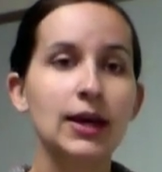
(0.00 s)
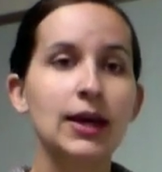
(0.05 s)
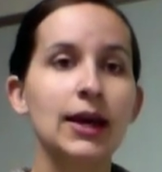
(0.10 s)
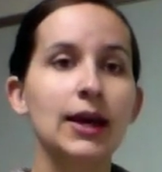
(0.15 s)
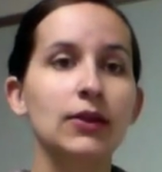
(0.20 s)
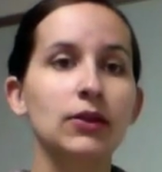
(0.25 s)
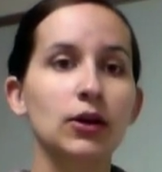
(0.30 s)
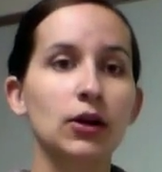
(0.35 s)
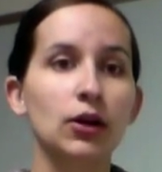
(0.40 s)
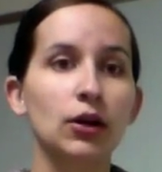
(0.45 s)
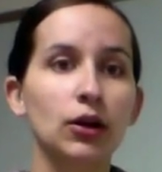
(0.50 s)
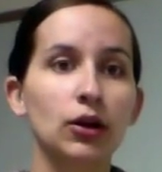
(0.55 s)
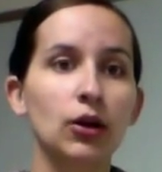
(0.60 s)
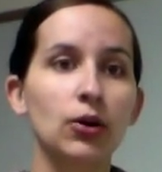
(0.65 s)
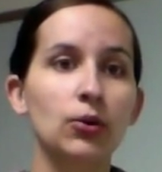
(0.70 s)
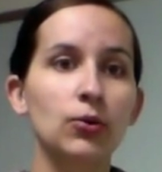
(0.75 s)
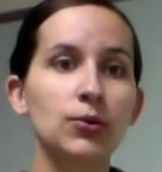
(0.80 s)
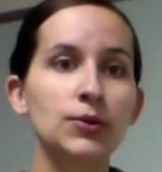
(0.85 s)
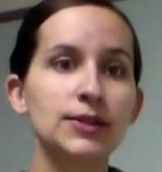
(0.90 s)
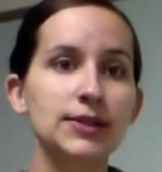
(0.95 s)
And the
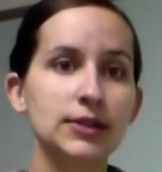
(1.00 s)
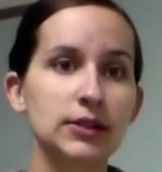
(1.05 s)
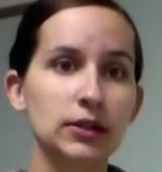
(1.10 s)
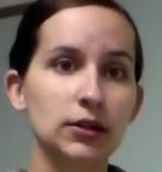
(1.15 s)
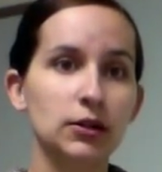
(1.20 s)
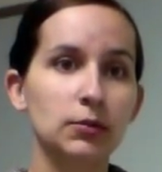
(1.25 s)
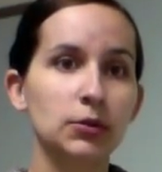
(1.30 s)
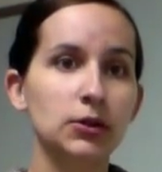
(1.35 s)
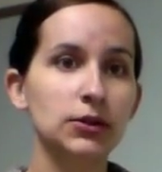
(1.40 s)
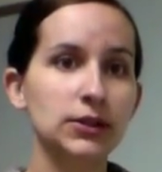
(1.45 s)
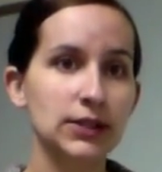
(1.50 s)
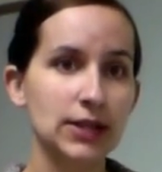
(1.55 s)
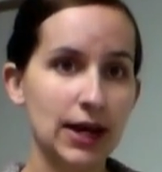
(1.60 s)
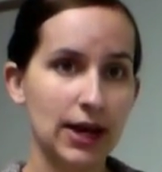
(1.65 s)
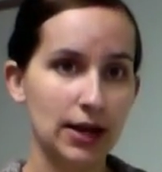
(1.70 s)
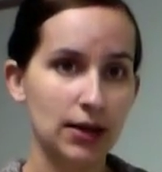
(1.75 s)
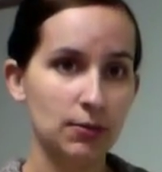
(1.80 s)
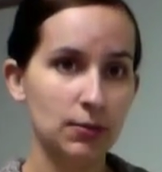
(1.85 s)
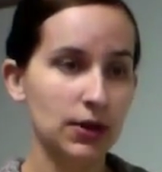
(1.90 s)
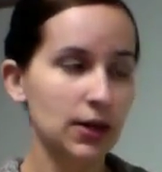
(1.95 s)
closed syllable
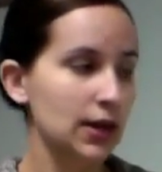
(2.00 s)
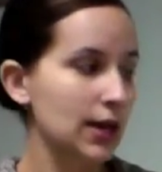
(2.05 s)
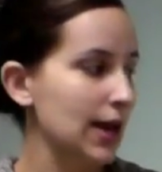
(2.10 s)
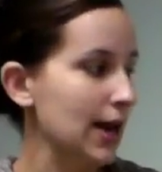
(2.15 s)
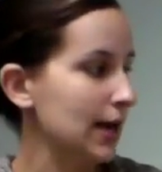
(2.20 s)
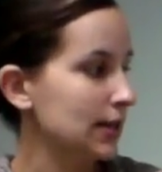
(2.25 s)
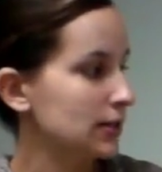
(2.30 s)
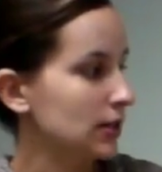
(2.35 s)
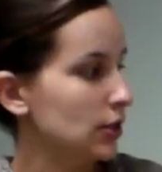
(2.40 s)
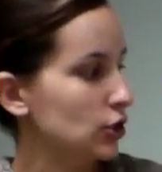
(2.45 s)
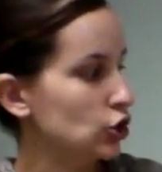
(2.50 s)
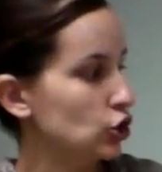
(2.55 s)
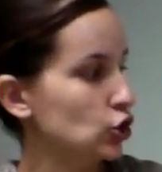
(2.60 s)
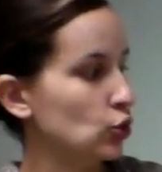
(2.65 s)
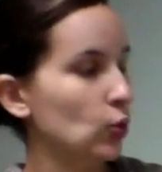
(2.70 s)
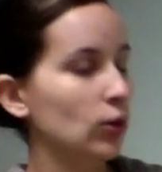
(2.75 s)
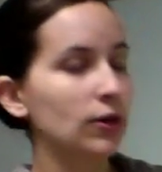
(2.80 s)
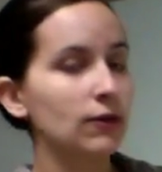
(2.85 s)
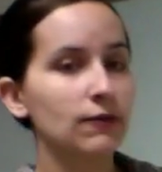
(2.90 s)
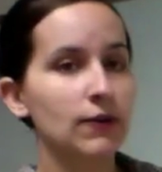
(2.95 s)
type has a
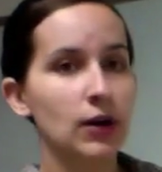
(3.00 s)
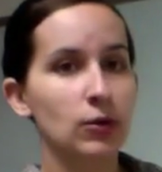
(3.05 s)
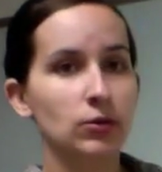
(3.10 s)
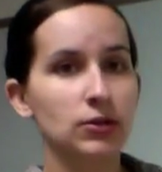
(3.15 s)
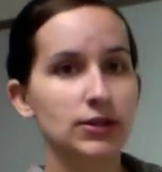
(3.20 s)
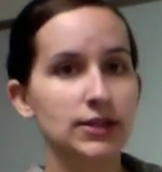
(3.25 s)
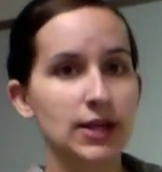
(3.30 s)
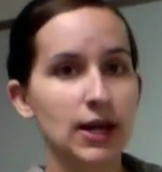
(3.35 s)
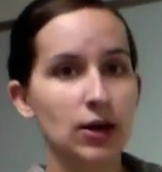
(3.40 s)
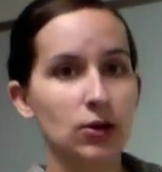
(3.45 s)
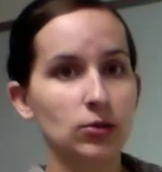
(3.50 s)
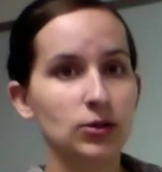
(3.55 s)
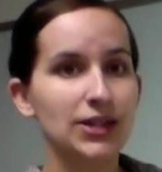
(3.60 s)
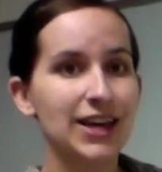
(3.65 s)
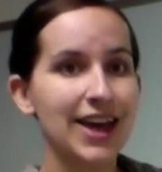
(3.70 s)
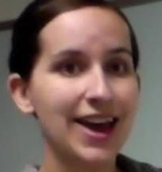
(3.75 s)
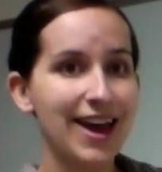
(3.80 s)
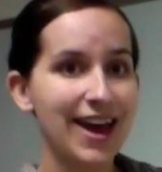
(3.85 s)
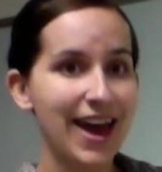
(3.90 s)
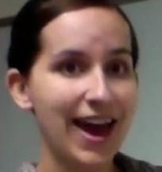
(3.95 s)
short vowel sound,
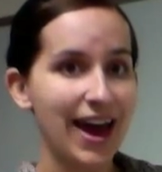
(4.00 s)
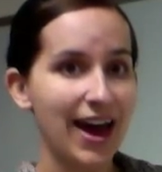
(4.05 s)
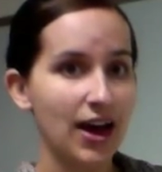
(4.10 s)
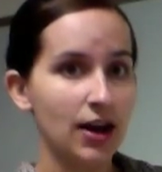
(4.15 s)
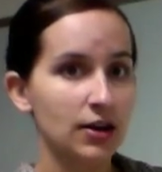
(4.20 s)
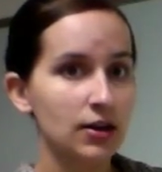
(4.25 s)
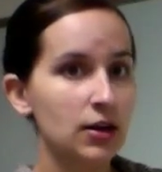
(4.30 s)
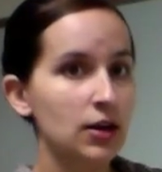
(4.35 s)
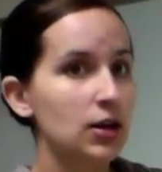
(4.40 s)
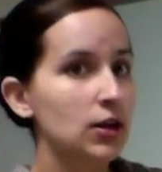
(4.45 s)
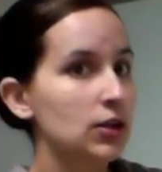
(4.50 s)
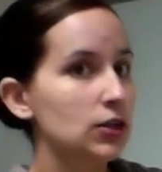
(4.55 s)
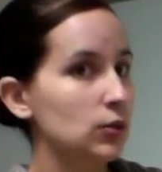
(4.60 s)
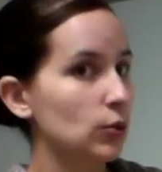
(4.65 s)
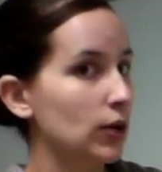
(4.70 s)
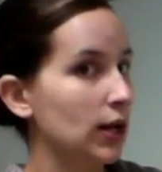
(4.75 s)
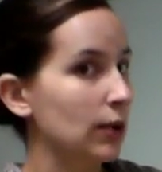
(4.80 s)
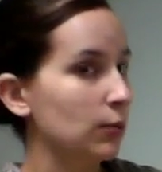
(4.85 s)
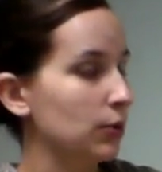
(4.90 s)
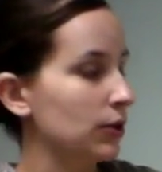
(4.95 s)
ah. So
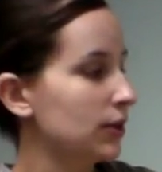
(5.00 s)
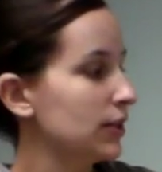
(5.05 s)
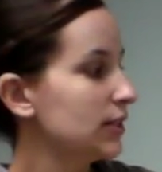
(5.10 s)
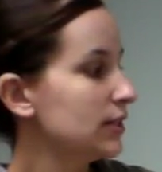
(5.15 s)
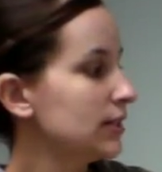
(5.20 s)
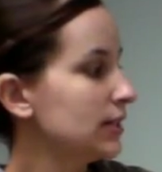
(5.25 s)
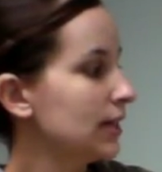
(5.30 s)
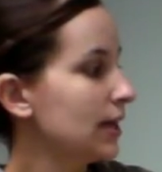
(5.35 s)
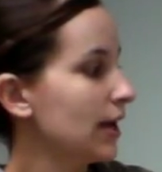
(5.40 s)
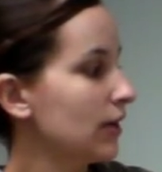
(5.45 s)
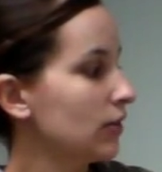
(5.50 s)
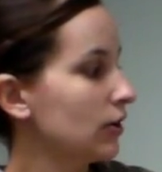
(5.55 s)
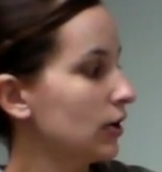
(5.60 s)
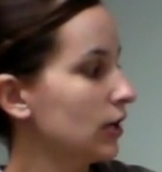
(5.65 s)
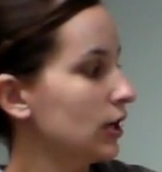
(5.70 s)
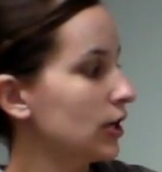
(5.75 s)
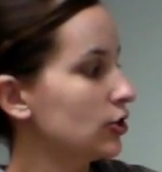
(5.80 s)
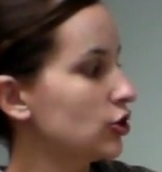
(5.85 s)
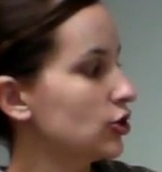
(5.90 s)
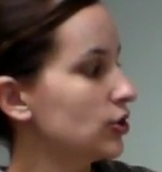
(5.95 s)
when I put this together,
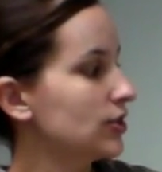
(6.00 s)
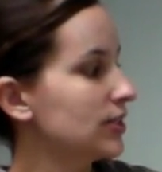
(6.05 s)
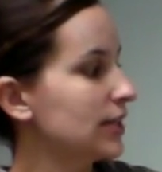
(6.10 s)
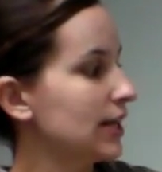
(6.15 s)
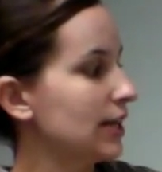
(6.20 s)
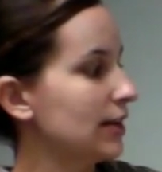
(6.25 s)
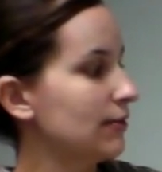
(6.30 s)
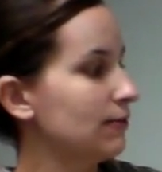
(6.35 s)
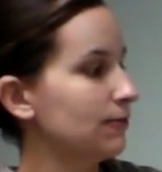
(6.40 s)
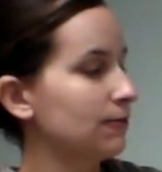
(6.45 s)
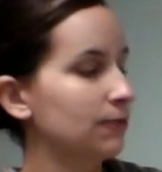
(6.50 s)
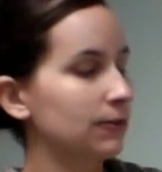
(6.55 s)
it should say